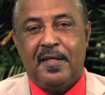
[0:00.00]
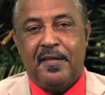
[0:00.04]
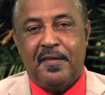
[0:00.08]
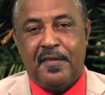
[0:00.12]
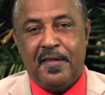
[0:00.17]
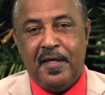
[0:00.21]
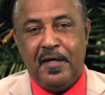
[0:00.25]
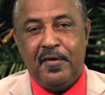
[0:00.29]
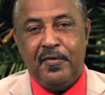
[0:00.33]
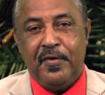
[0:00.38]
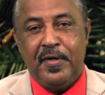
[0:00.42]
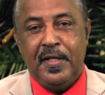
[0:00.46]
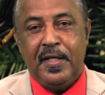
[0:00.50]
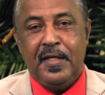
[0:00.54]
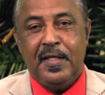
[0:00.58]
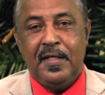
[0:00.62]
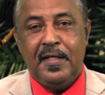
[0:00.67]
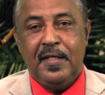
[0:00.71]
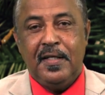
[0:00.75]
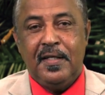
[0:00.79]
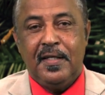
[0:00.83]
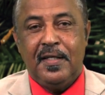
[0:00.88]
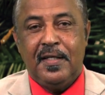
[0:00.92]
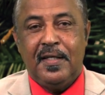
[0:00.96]

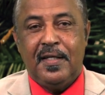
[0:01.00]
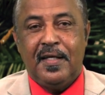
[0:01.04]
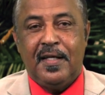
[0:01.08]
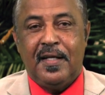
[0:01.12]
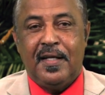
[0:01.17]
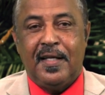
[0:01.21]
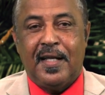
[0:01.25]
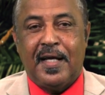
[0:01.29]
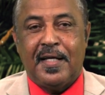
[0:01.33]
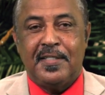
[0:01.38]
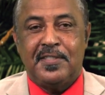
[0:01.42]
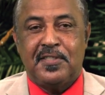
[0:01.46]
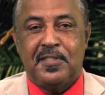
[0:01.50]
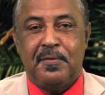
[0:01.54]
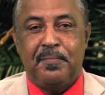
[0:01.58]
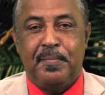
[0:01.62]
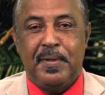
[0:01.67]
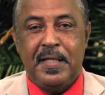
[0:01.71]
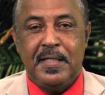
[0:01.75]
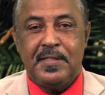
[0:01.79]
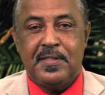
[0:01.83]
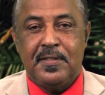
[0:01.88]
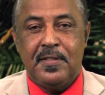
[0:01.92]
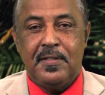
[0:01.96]
Therein lies the
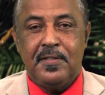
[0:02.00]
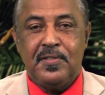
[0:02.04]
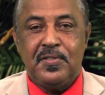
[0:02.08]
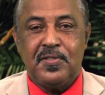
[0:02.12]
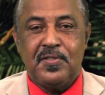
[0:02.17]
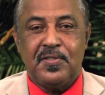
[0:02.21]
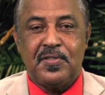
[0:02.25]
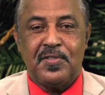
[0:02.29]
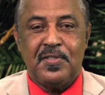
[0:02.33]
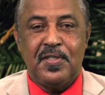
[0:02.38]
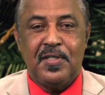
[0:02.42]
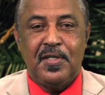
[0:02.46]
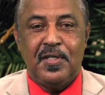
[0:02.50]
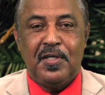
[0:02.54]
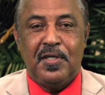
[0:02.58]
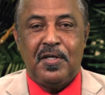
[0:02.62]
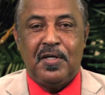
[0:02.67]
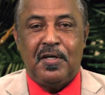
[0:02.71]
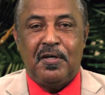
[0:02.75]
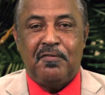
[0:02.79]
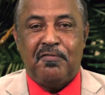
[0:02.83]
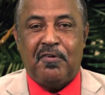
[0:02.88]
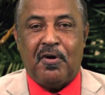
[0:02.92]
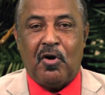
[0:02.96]
basis
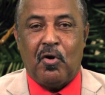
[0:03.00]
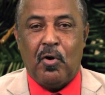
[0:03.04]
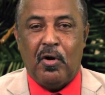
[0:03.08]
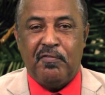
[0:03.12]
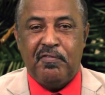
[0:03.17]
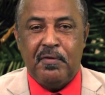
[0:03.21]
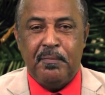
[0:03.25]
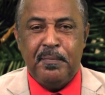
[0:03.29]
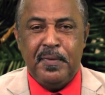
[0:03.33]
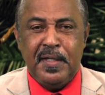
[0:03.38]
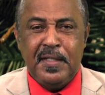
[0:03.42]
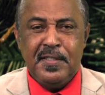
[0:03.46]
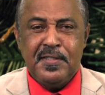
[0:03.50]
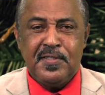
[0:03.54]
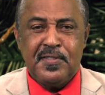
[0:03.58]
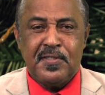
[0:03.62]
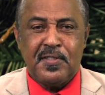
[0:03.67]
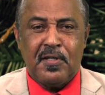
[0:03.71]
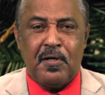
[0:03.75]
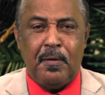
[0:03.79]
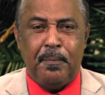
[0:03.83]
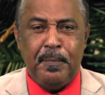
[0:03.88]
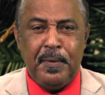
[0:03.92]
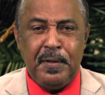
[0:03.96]
for government's
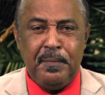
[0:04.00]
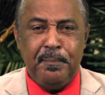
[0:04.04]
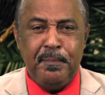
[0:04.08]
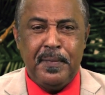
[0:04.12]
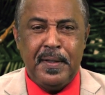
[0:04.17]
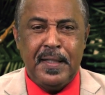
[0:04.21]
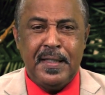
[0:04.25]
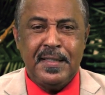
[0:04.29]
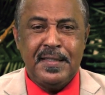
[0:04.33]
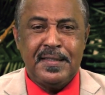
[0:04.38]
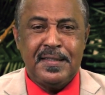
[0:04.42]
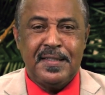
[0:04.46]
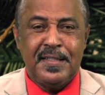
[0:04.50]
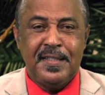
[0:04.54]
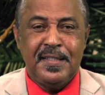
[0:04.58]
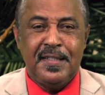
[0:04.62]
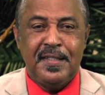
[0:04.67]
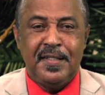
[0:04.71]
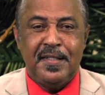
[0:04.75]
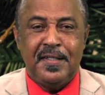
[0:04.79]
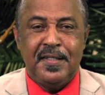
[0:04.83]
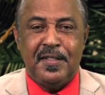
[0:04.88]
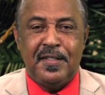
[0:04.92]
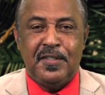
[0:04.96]
commitment
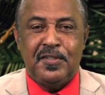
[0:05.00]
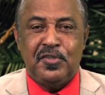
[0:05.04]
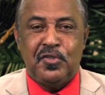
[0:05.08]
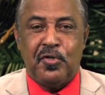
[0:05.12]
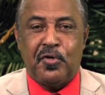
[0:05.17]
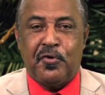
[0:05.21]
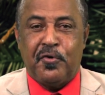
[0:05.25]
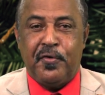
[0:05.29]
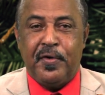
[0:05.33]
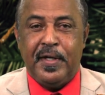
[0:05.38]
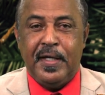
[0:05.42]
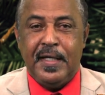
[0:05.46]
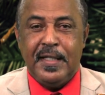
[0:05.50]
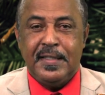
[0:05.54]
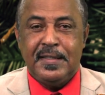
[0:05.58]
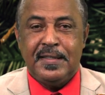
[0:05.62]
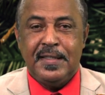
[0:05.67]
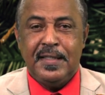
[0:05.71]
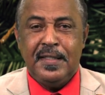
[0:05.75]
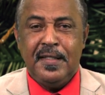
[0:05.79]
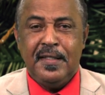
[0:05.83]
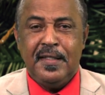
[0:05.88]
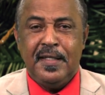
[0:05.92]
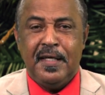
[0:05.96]
to
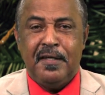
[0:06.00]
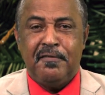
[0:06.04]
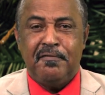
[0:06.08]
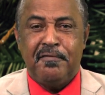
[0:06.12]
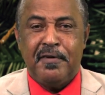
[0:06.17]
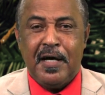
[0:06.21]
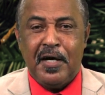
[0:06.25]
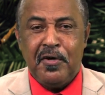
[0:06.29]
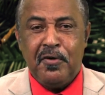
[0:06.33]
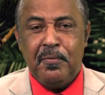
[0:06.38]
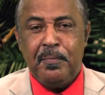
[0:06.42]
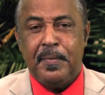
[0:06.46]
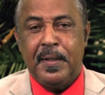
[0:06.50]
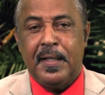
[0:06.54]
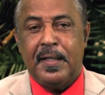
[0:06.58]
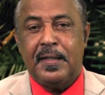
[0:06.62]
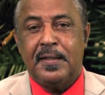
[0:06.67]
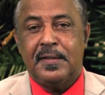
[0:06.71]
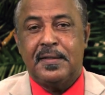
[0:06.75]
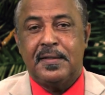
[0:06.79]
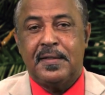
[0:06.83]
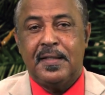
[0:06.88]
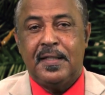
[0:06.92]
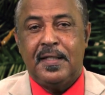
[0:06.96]
creating the
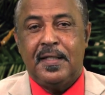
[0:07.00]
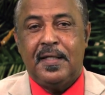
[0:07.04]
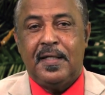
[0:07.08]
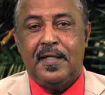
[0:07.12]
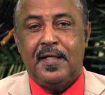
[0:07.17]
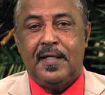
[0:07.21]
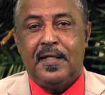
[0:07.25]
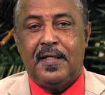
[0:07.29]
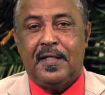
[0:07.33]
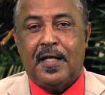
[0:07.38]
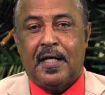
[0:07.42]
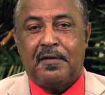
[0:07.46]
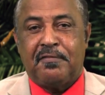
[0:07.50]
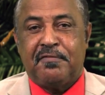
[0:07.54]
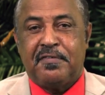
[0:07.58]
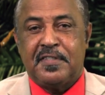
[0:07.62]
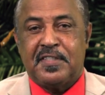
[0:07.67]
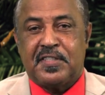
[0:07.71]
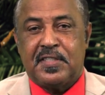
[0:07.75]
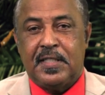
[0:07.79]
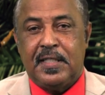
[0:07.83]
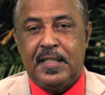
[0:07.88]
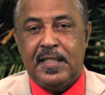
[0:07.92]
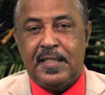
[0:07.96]
environment that
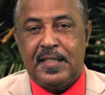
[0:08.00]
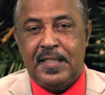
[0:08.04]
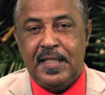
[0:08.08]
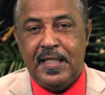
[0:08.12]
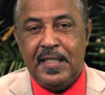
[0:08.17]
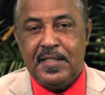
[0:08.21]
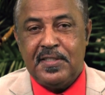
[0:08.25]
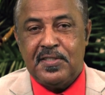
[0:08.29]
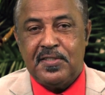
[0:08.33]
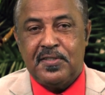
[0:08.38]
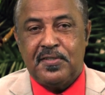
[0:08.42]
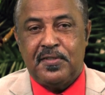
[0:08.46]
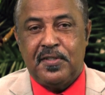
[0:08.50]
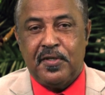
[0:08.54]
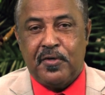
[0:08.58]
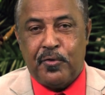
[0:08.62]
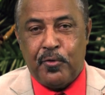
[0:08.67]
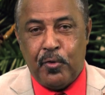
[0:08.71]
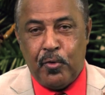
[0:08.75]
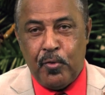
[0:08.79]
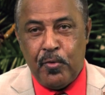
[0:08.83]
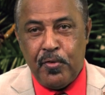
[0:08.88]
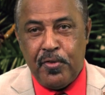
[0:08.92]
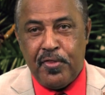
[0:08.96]
facilitates the
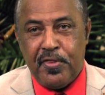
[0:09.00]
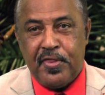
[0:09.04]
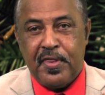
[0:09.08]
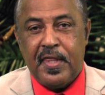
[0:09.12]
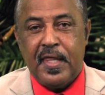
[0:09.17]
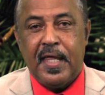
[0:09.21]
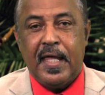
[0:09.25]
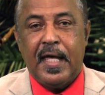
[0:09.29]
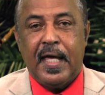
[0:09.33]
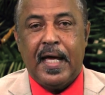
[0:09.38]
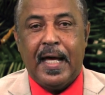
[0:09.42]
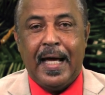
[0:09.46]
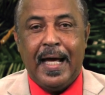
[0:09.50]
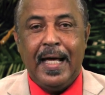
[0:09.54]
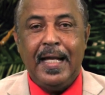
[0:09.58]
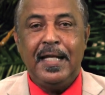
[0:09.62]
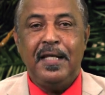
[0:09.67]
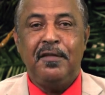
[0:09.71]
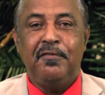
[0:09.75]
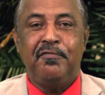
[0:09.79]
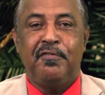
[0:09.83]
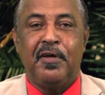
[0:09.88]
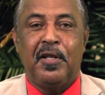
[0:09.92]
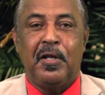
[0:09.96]
growth and
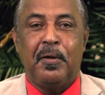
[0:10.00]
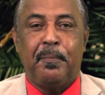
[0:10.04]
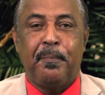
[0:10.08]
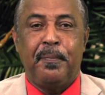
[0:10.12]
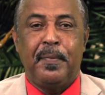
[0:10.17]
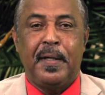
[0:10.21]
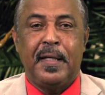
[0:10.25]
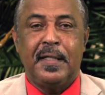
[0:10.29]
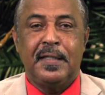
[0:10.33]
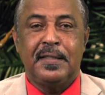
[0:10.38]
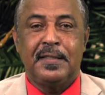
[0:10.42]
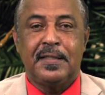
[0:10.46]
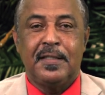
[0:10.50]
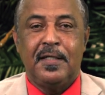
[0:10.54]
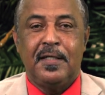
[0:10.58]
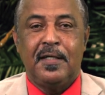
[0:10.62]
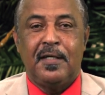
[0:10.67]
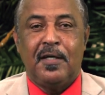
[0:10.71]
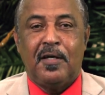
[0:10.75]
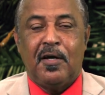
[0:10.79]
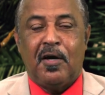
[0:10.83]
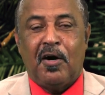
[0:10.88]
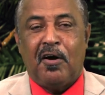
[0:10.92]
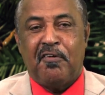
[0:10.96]
development
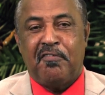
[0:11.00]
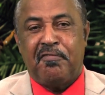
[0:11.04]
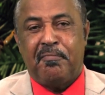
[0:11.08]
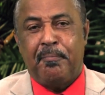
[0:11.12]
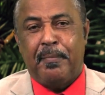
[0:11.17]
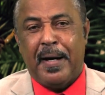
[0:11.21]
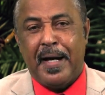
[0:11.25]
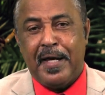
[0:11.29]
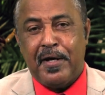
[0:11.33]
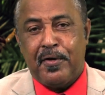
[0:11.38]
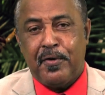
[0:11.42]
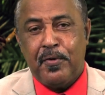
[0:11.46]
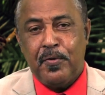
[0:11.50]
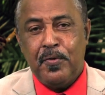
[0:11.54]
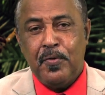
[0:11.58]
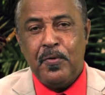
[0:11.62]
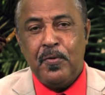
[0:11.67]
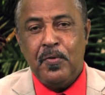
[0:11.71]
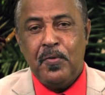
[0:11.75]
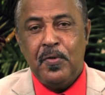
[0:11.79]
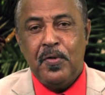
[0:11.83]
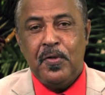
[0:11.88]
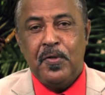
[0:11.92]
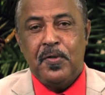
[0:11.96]
of
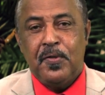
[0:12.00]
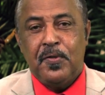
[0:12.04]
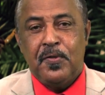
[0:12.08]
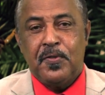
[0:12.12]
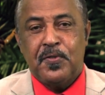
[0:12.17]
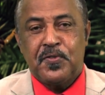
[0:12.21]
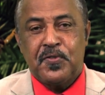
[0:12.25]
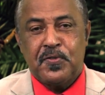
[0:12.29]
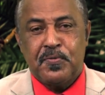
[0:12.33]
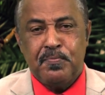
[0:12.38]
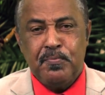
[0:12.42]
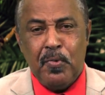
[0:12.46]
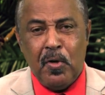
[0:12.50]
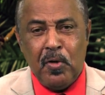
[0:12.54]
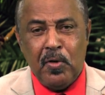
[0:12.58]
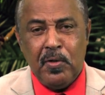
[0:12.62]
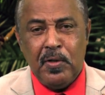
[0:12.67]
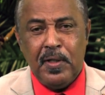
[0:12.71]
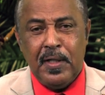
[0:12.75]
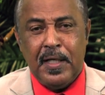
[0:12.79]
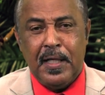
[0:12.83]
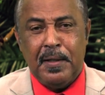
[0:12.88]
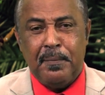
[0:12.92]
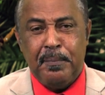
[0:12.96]
micro,
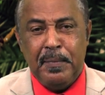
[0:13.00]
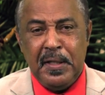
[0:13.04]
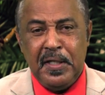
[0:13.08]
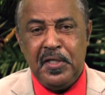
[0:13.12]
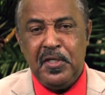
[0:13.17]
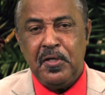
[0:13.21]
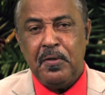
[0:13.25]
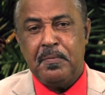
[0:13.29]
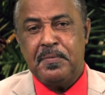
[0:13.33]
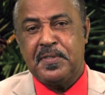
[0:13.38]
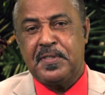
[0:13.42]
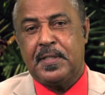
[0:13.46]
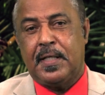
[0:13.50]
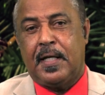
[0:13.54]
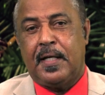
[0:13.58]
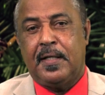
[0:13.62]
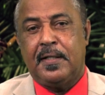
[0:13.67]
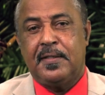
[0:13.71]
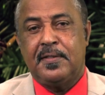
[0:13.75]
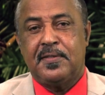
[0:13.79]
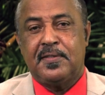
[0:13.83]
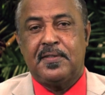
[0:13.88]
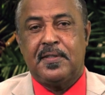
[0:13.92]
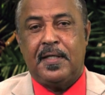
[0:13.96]
small, and
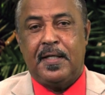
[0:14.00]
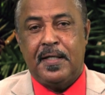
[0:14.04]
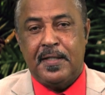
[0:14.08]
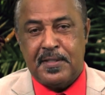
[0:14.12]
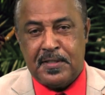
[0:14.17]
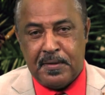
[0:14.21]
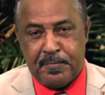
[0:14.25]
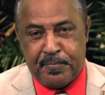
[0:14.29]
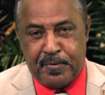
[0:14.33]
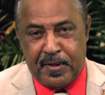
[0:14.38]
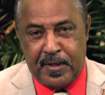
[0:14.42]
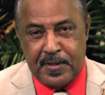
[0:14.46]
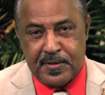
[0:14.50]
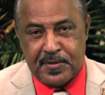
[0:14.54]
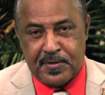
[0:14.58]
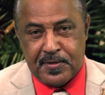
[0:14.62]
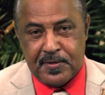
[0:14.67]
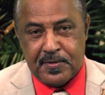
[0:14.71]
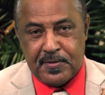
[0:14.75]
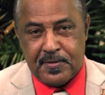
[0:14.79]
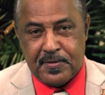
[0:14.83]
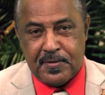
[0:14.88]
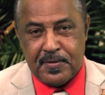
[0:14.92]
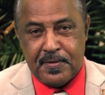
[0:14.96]
medium-sized
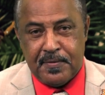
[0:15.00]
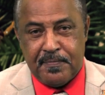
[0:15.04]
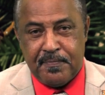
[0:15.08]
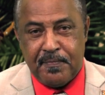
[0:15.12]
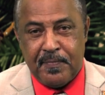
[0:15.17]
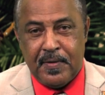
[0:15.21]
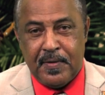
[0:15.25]
enterprises.